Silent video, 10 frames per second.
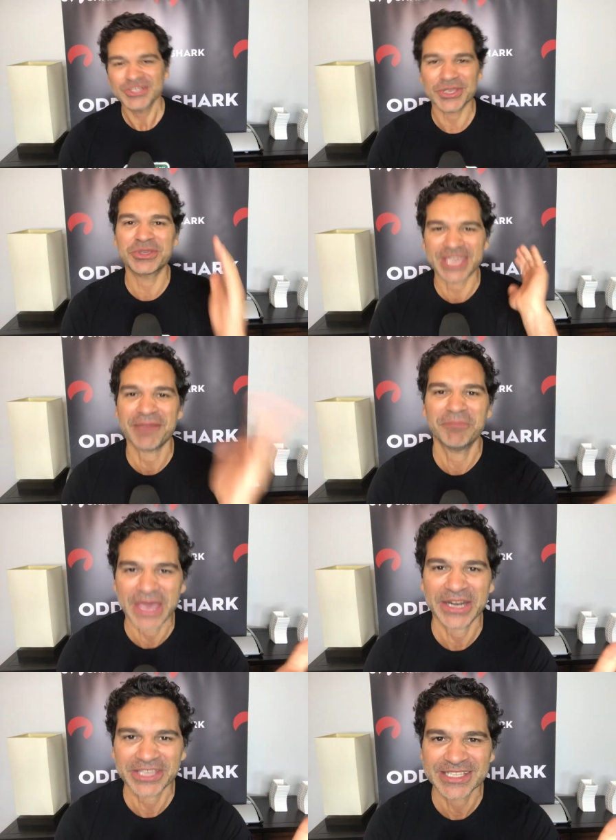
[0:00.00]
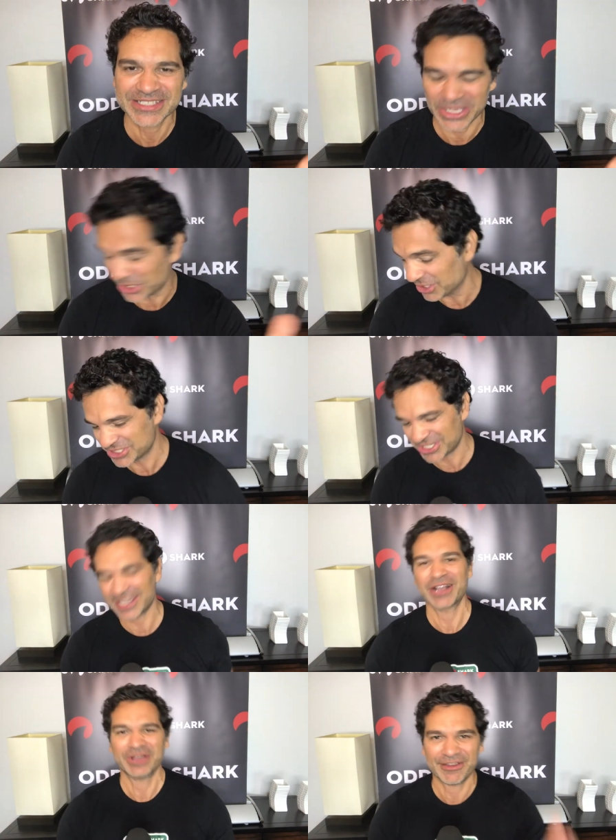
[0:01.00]
So you can't bet against Loyola
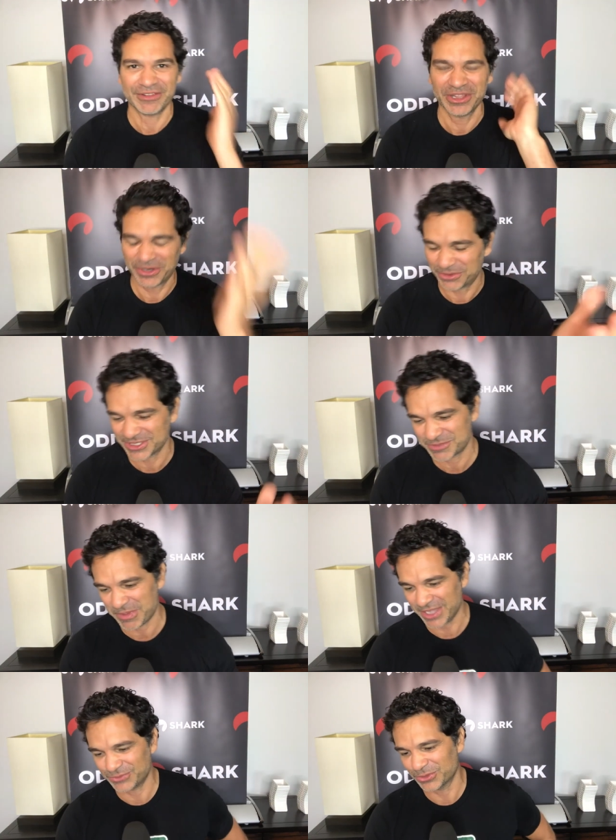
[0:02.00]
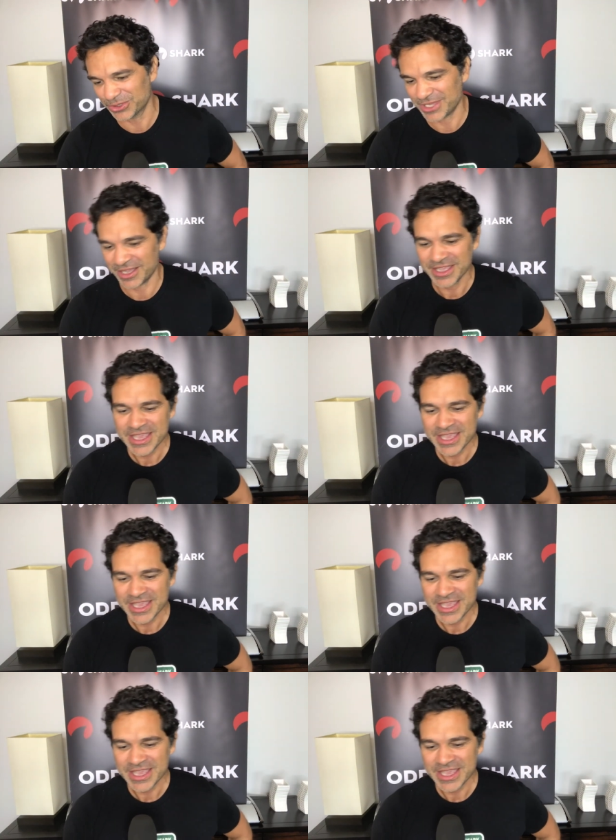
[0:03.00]
Chicago. Have a little respect, will ya?